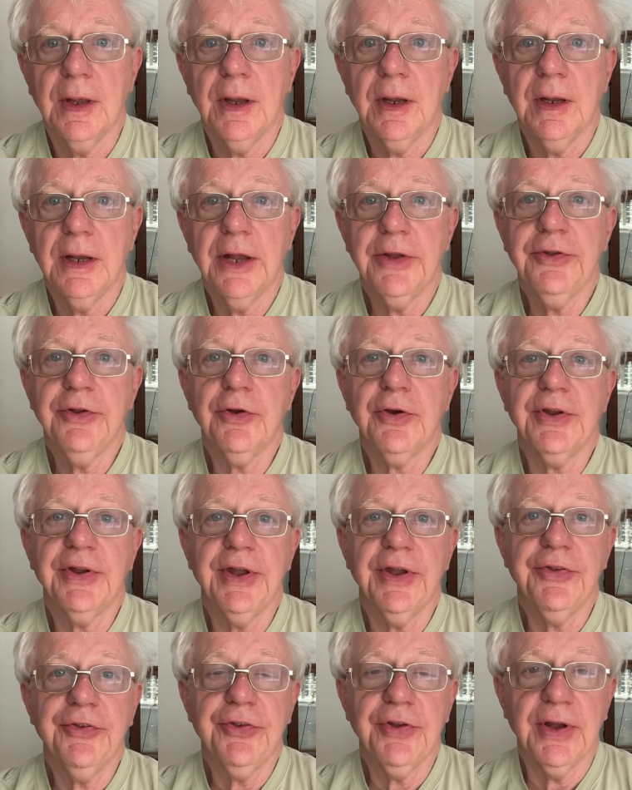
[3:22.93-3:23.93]
Let's look at
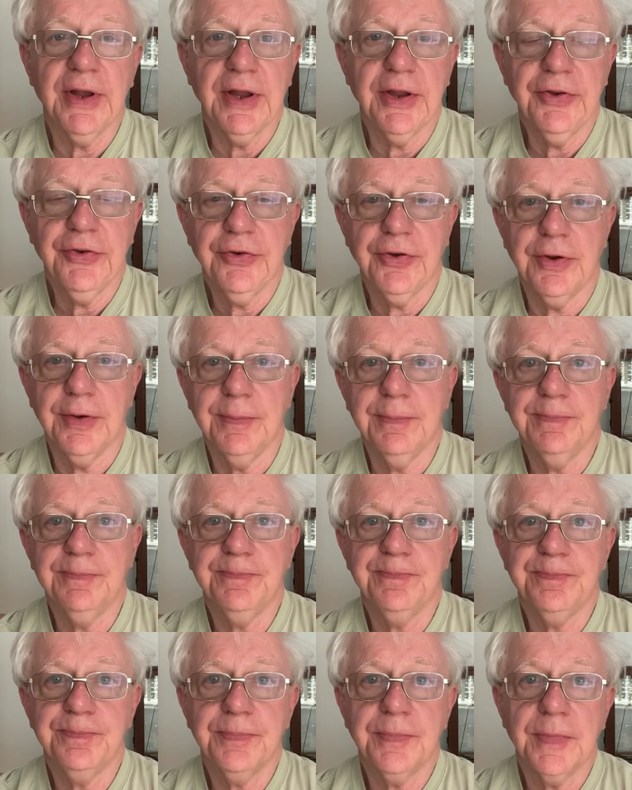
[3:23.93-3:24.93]
insulation.
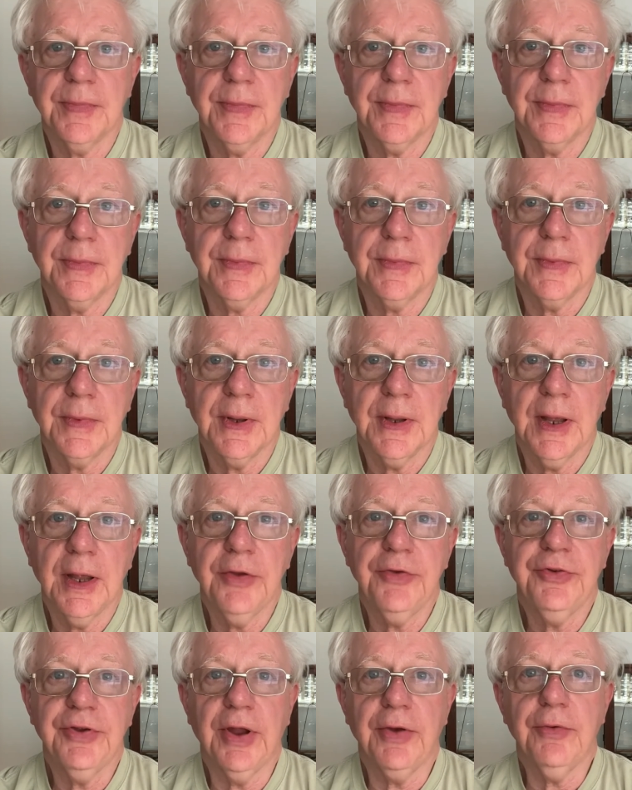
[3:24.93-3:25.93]

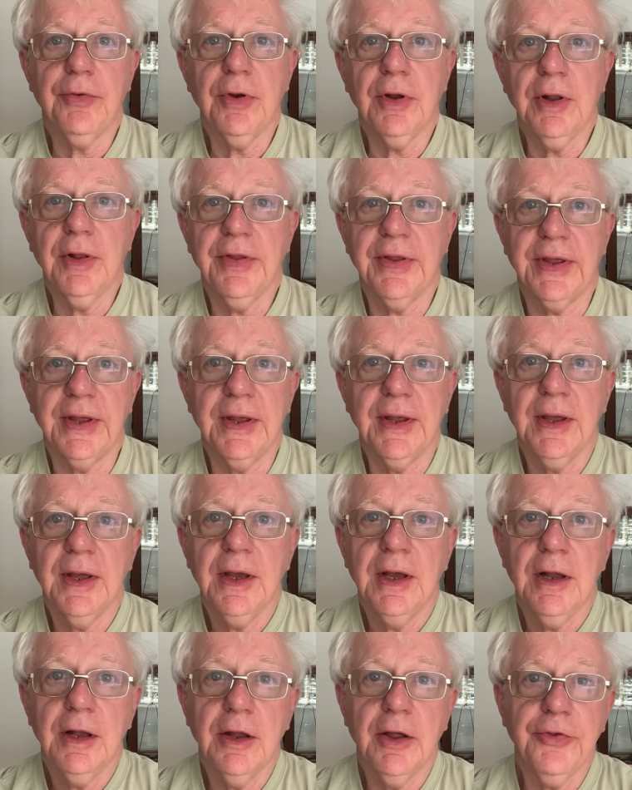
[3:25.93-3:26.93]
In general, the
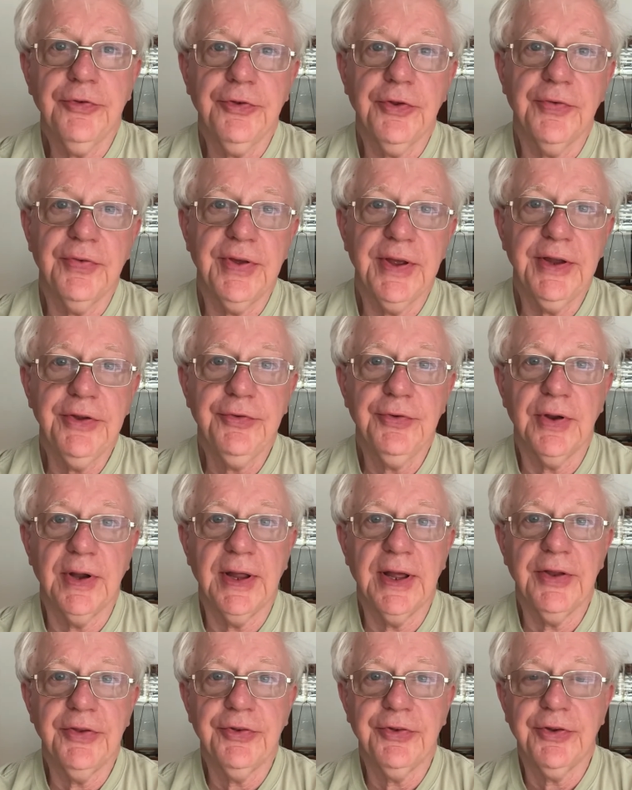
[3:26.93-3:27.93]
loss of heat
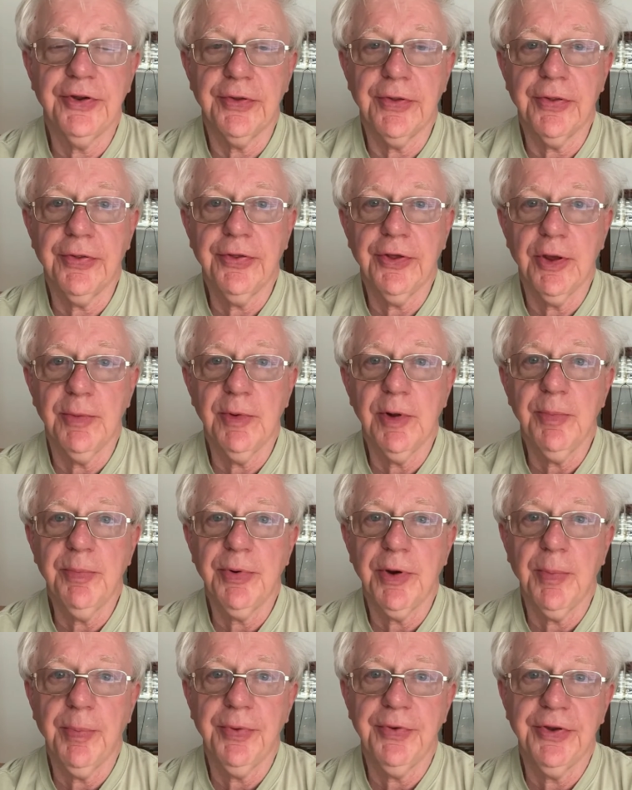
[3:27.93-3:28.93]
relates to the thermal
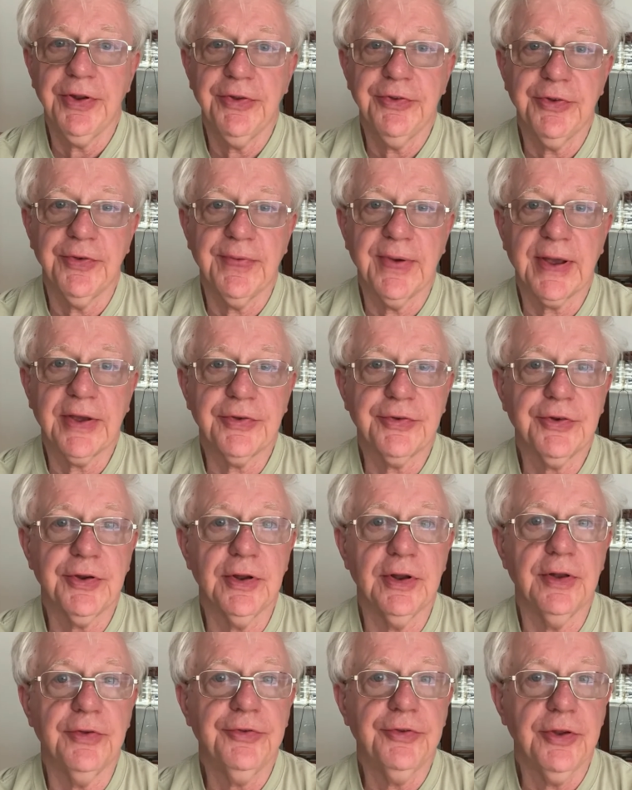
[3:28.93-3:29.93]
properties of
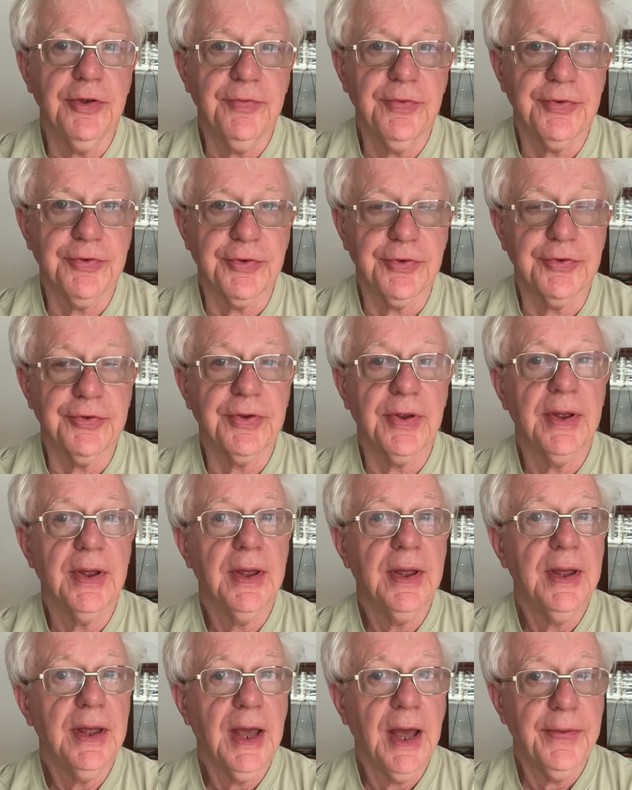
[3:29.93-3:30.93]
external surfaces
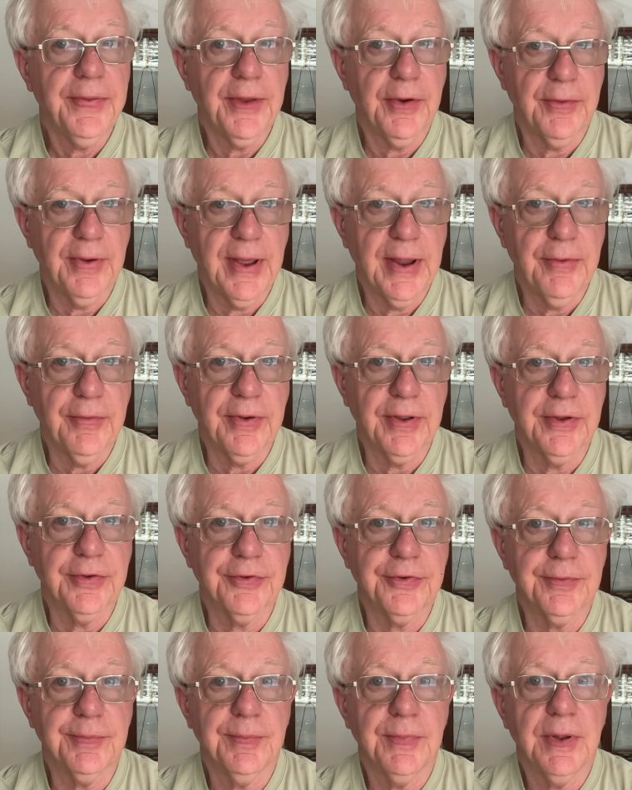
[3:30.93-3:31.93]
and their
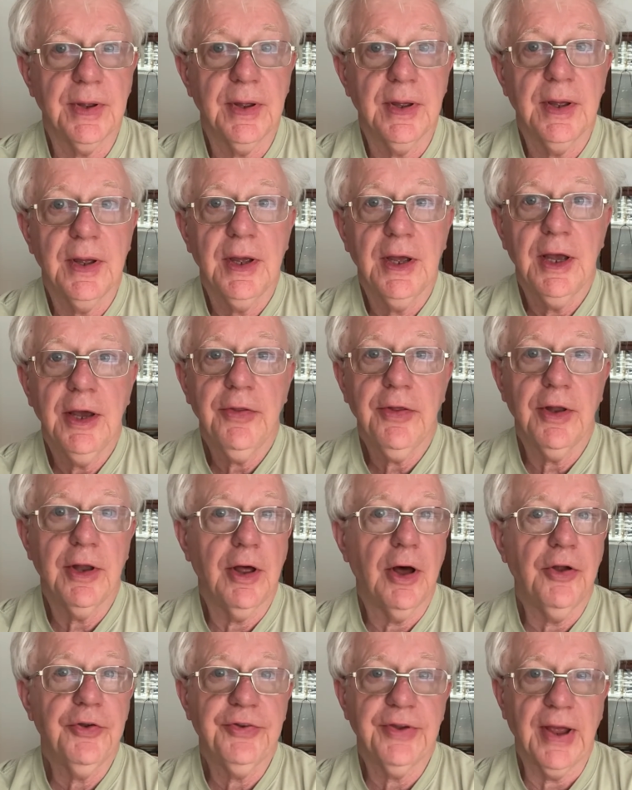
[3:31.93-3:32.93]
areas. The
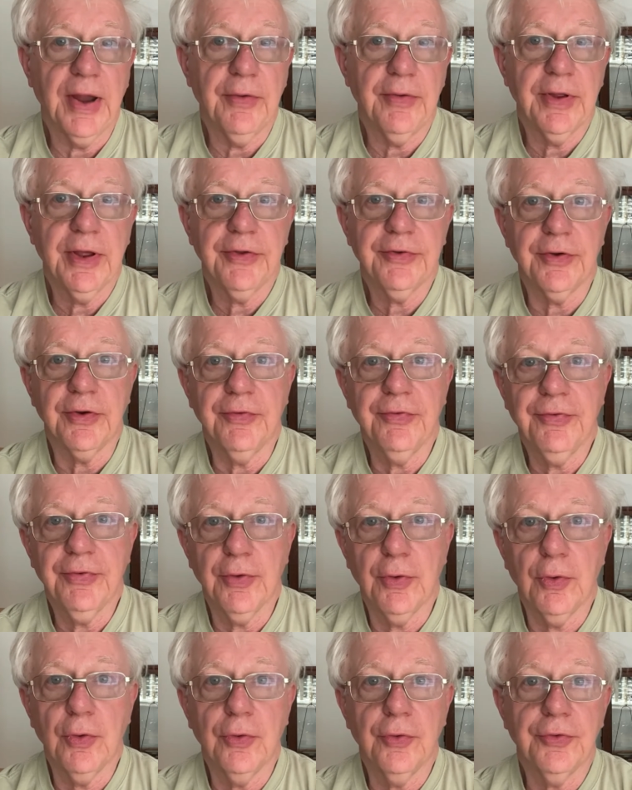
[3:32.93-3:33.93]
large areas are
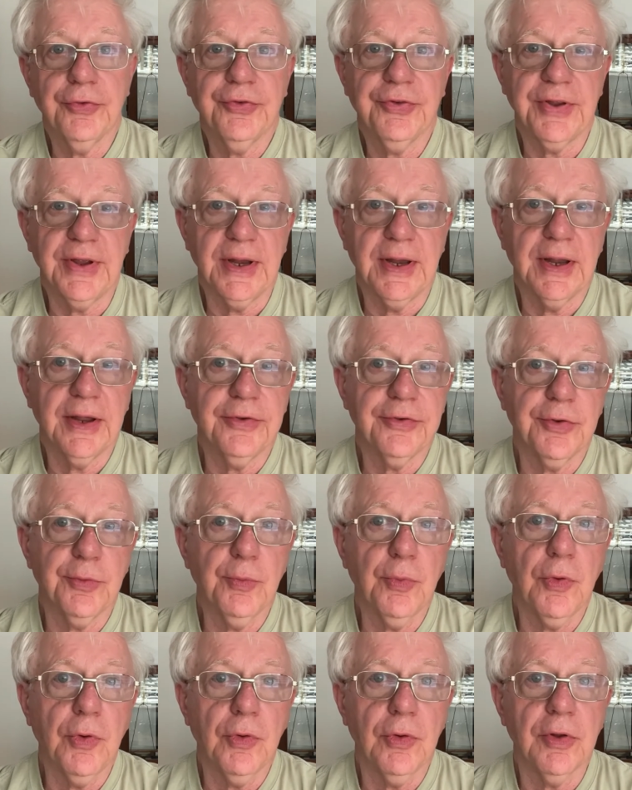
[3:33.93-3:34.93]
floors, ceilings and
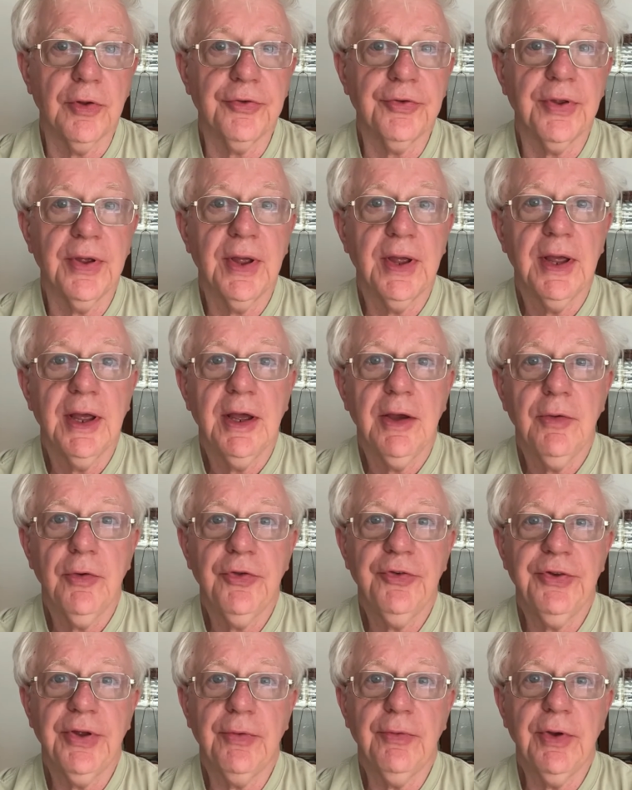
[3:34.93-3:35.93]
walls,
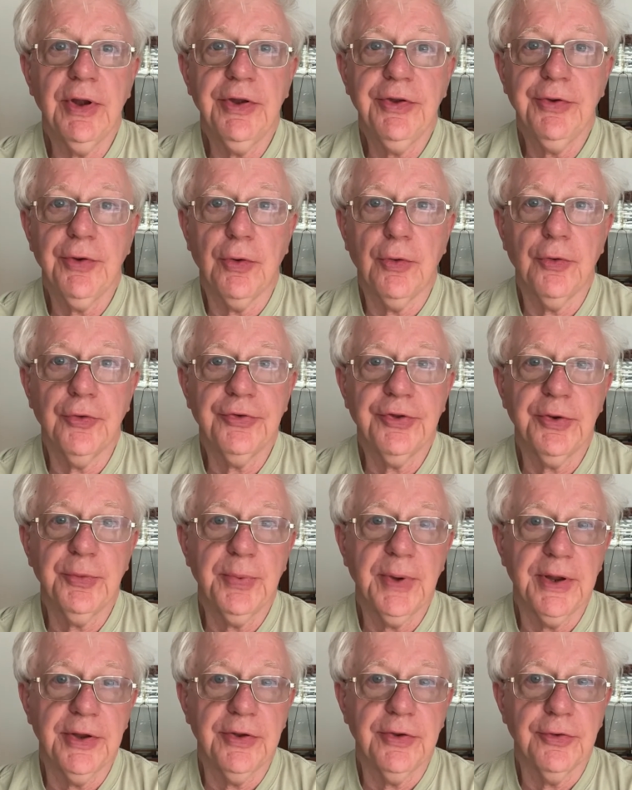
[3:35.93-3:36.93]
with generally doors and
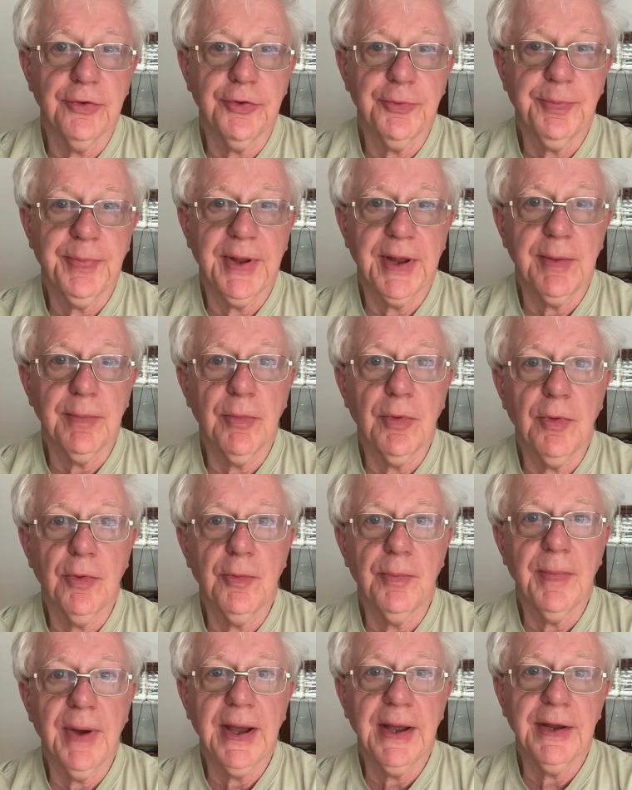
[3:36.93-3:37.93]
windows being
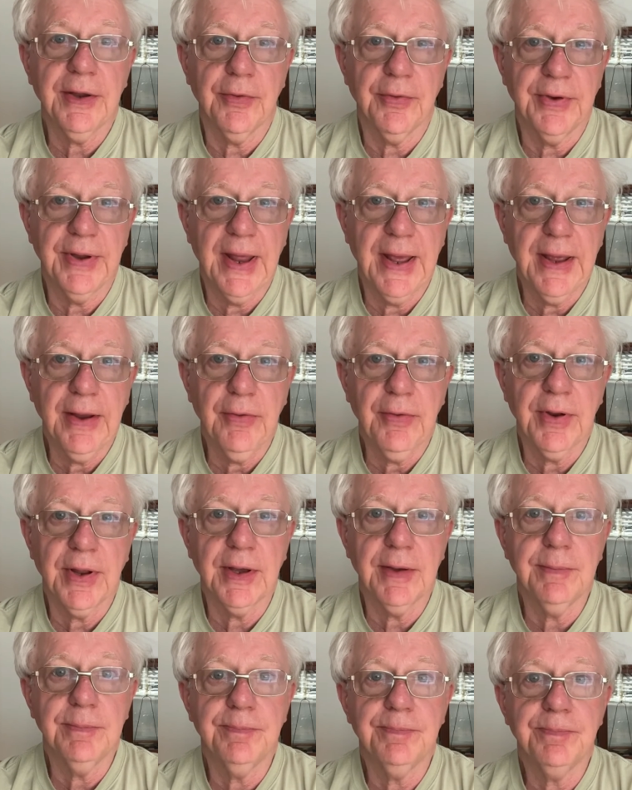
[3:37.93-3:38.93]
more minor in area.